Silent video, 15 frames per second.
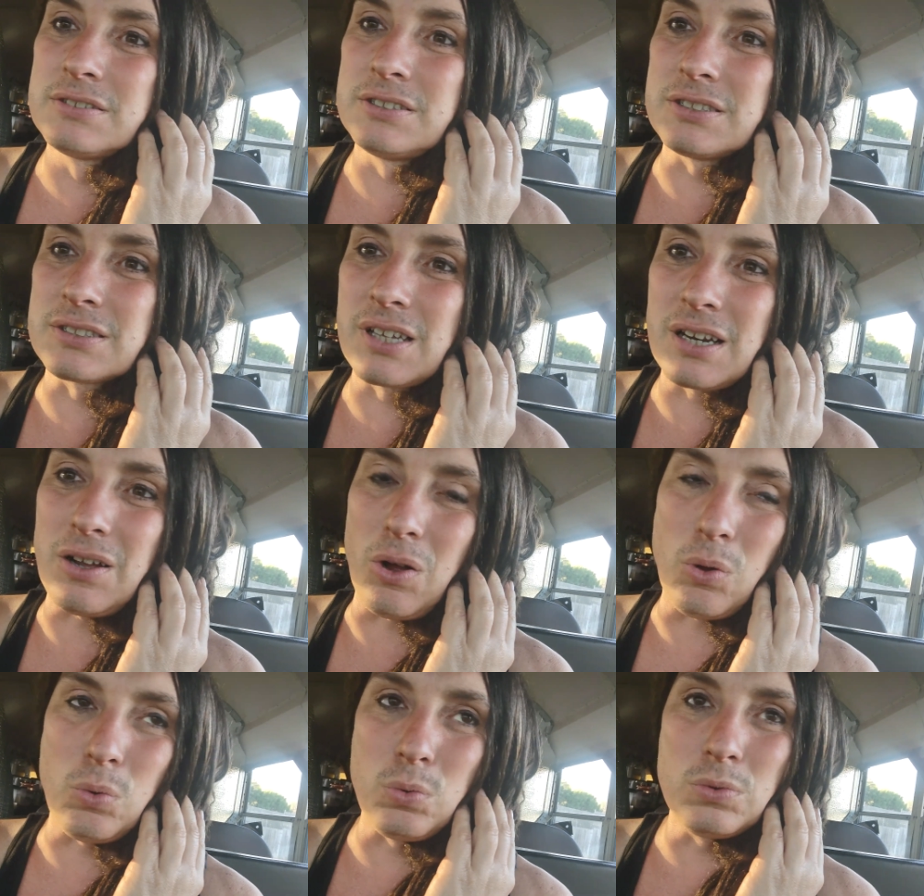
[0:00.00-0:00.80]
just kind
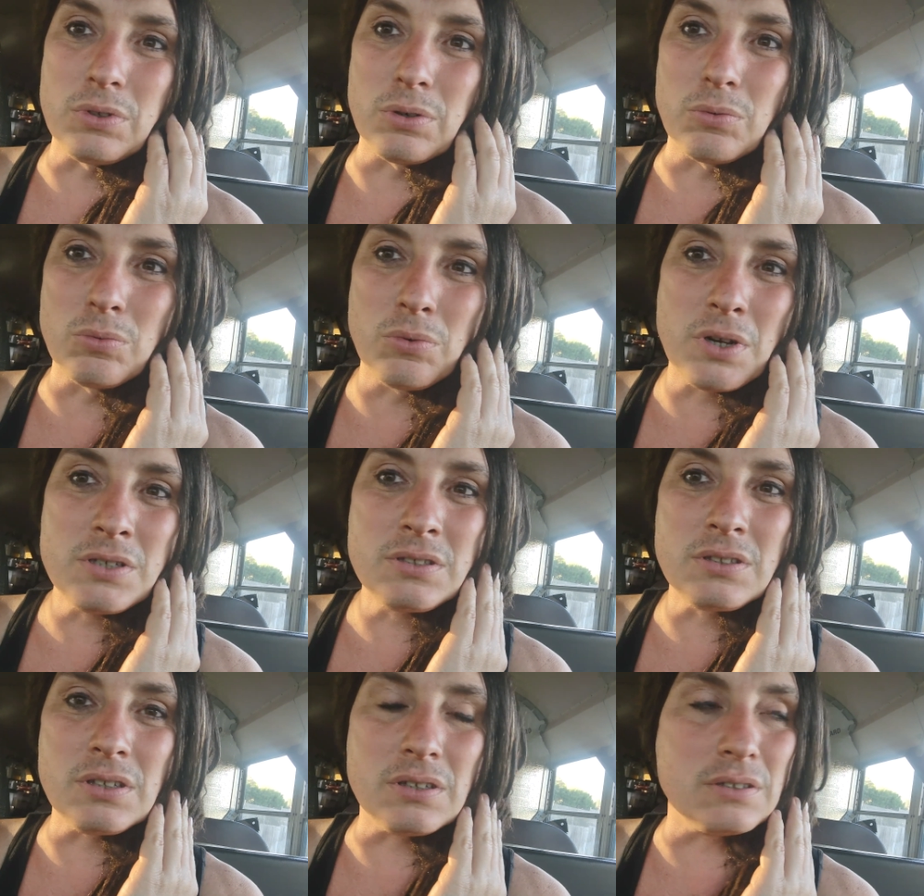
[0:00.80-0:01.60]
of old and
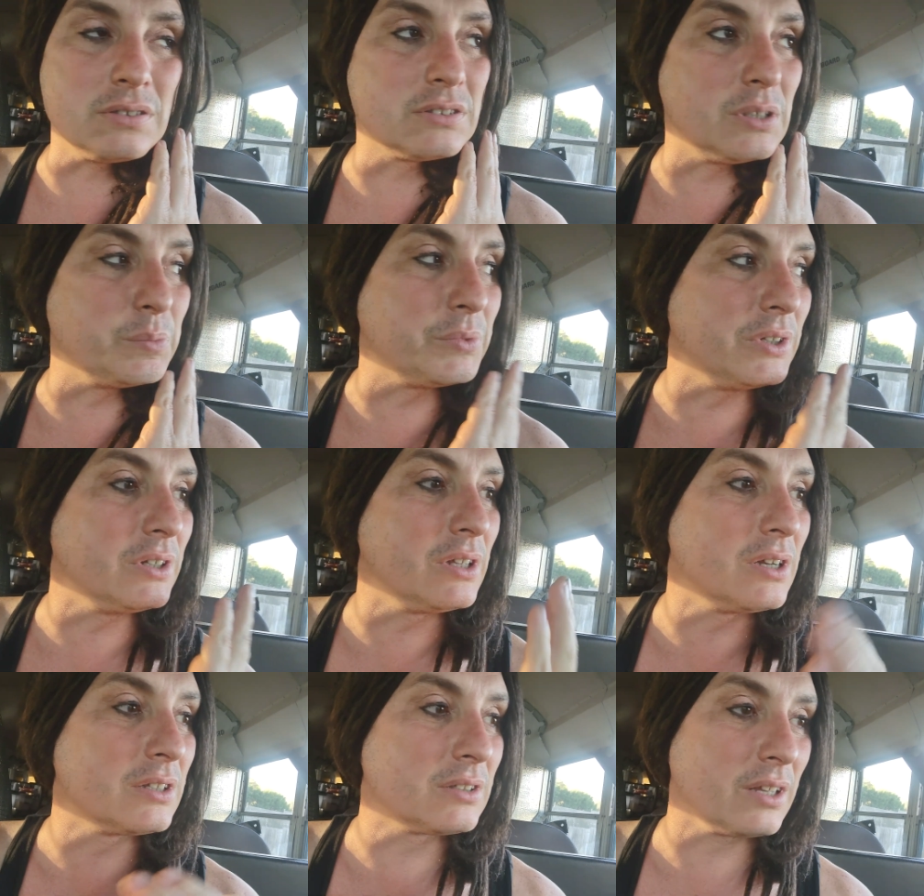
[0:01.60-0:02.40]
rusty or
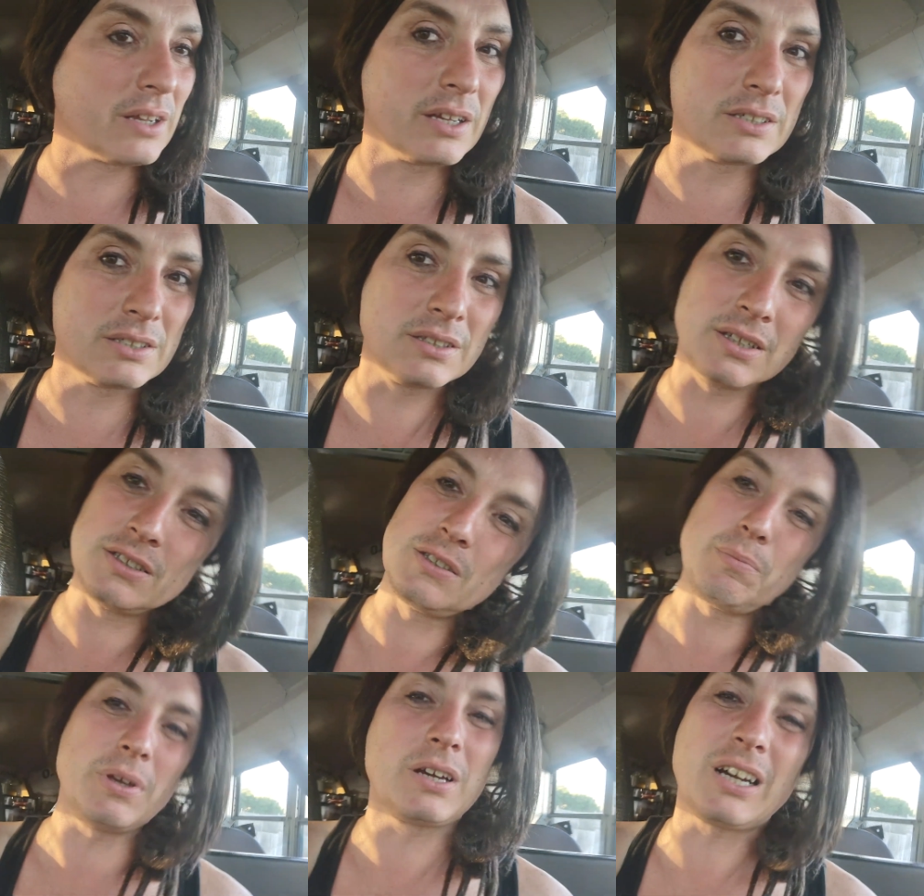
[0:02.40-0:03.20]
something, and it's like it just needs to be